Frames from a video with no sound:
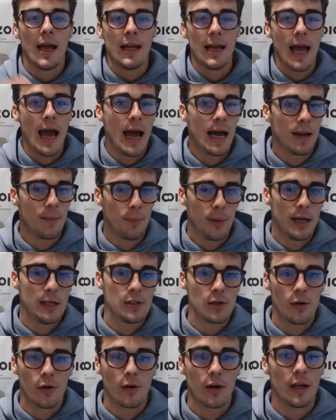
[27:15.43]
and add a
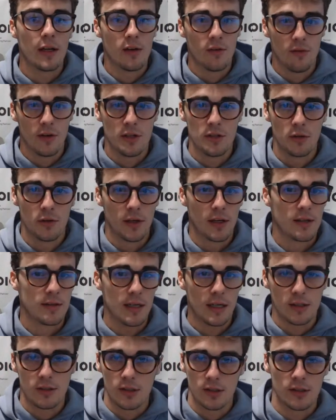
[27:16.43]
placeholder individually, because
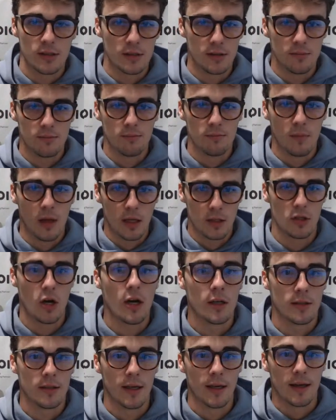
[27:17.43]
that's just
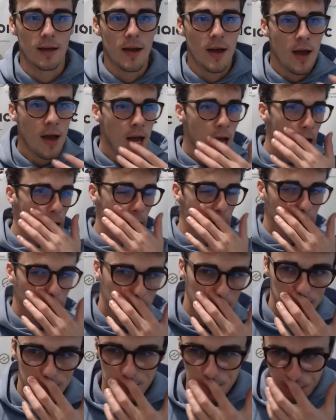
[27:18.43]
exhausting.
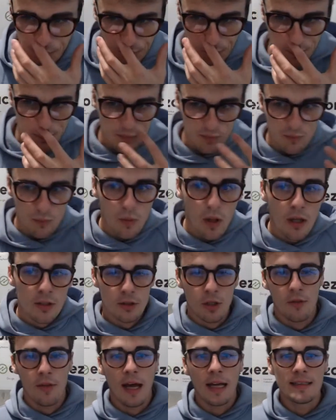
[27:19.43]

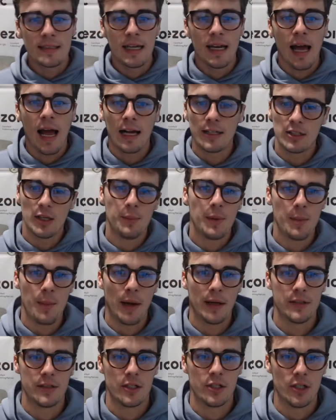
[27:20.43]
So that's going to actually be my
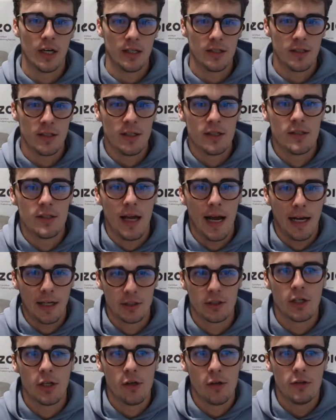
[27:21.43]
suggestion, is to
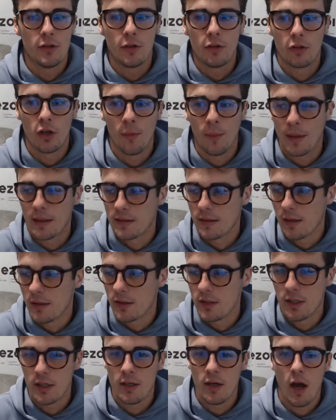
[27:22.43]
actually use the Chrome
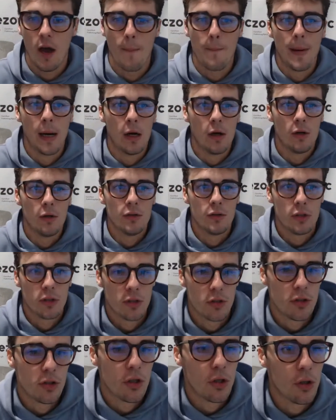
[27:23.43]
extension opposed
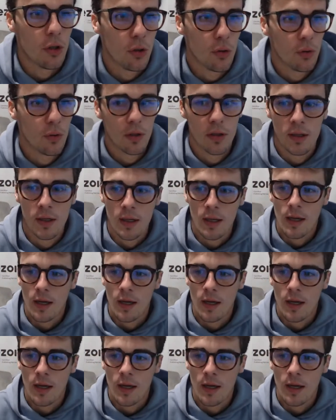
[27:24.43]
to